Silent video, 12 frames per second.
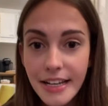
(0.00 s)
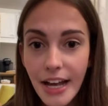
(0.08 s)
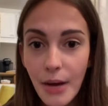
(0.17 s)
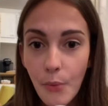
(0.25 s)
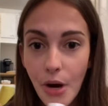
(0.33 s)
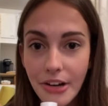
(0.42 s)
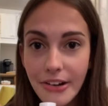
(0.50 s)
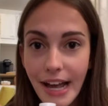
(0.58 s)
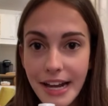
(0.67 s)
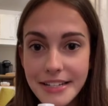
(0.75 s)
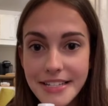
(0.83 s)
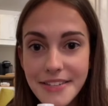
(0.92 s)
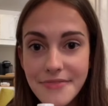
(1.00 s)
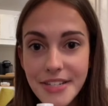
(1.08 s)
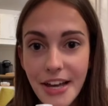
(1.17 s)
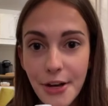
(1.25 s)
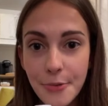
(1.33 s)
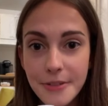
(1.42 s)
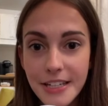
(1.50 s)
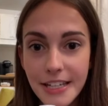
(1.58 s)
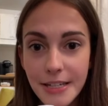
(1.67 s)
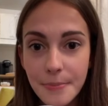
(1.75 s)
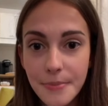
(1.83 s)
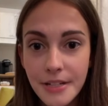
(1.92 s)
a water additive to help
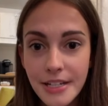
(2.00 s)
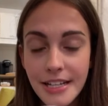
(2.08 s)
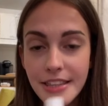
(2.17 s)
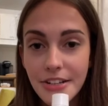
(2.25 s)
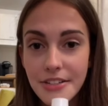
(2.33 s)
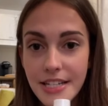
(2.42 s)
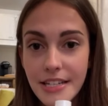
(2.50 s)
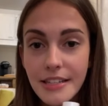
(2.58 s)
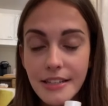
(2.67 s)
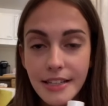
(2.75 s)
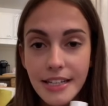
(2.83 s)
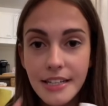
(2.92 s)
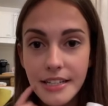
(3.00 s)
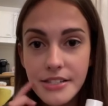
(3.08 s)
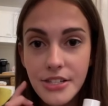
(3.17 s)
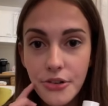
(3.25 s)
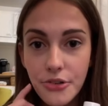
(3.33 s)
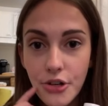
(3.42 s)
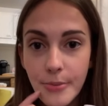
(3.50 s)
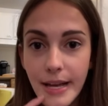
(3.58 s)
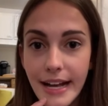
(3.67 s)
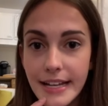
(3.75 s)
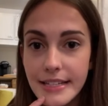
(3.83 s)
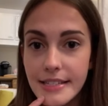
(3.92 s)
keep their teeth clean, because Coop
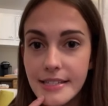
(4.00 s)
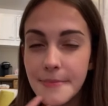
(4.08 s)
had